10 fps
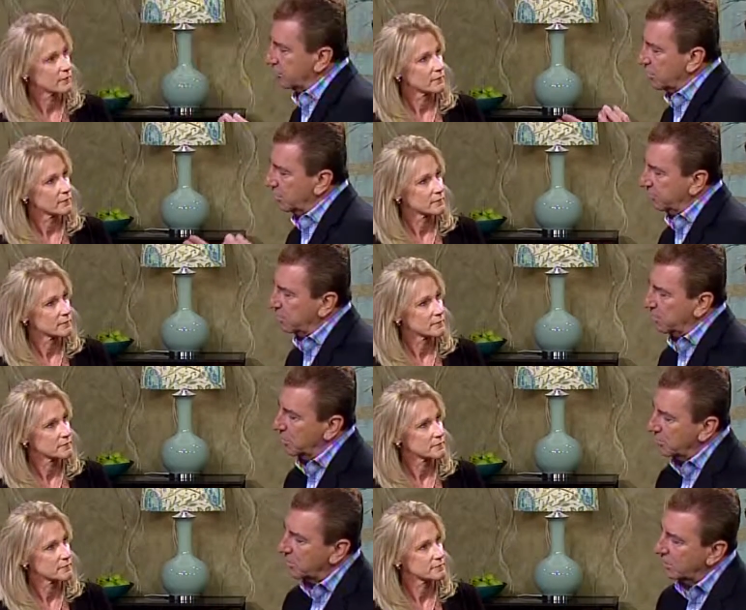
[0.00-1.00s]
Speaker 1: somebody from the
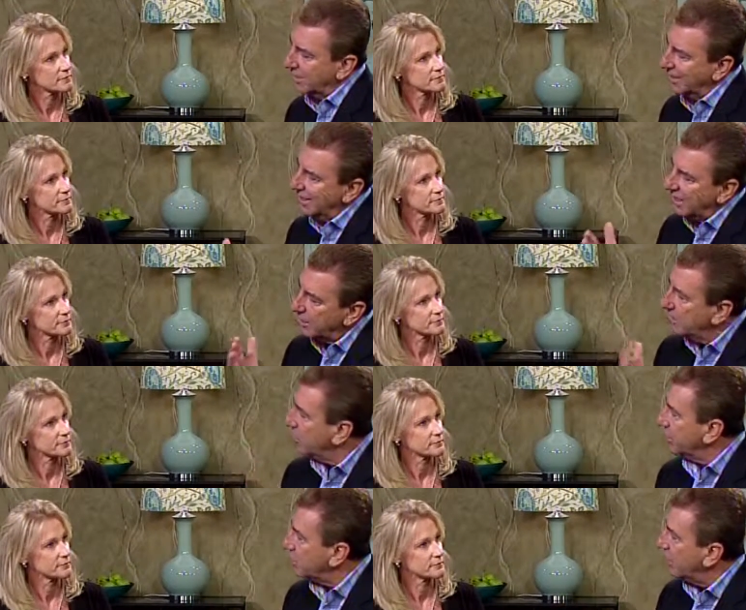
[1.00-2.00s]
military that can be
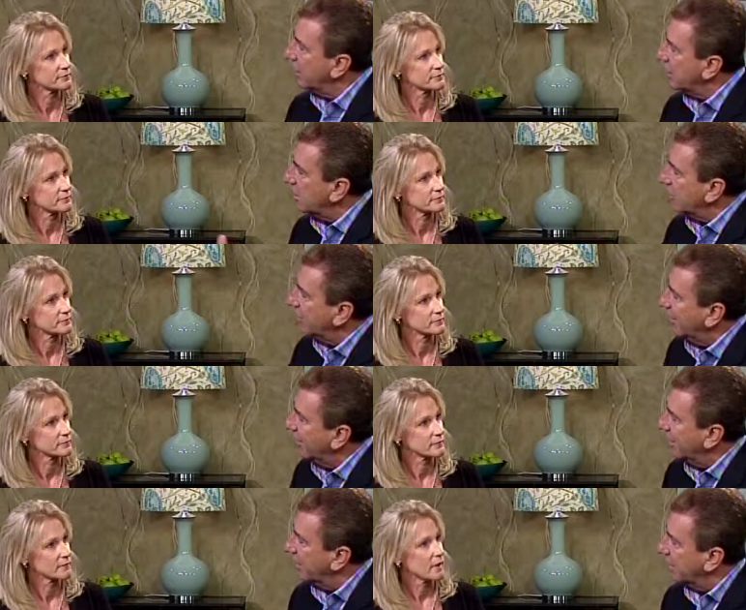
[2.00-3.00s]
retrained in another
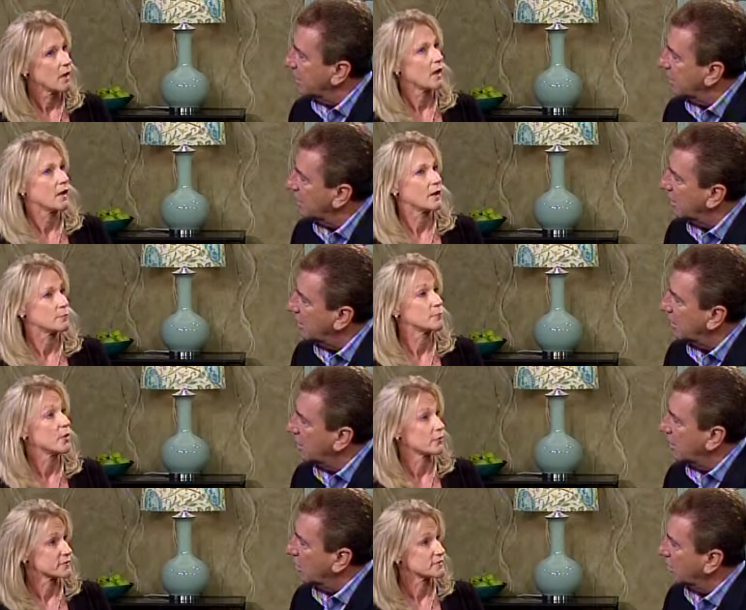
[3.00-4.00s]
area?
Speaker 2: Uh,
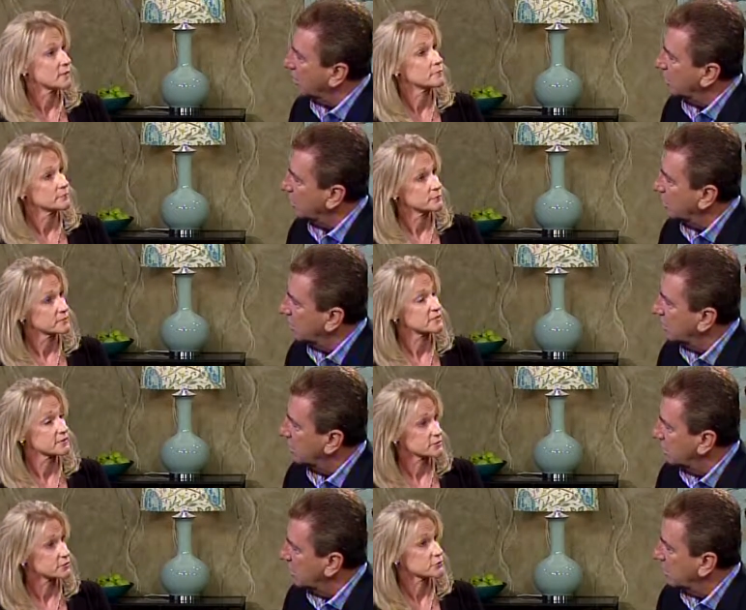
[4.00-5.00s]
both. Some
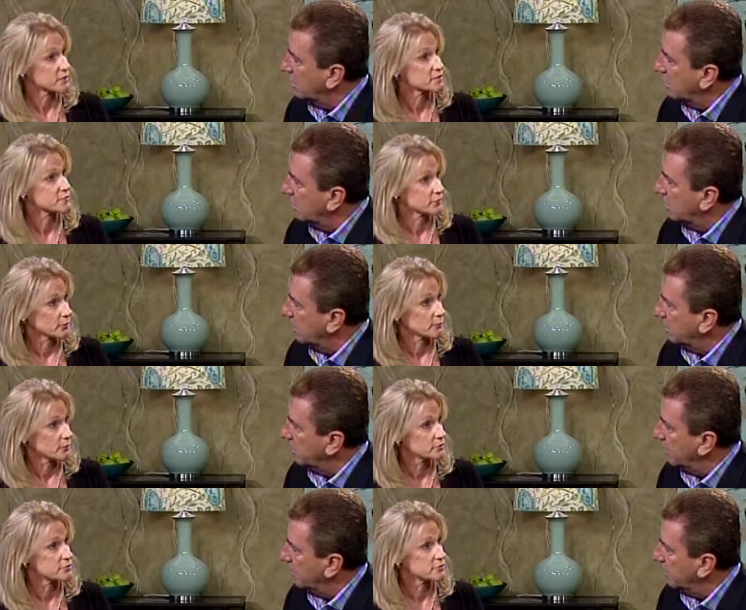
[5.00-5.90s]
skills are transferable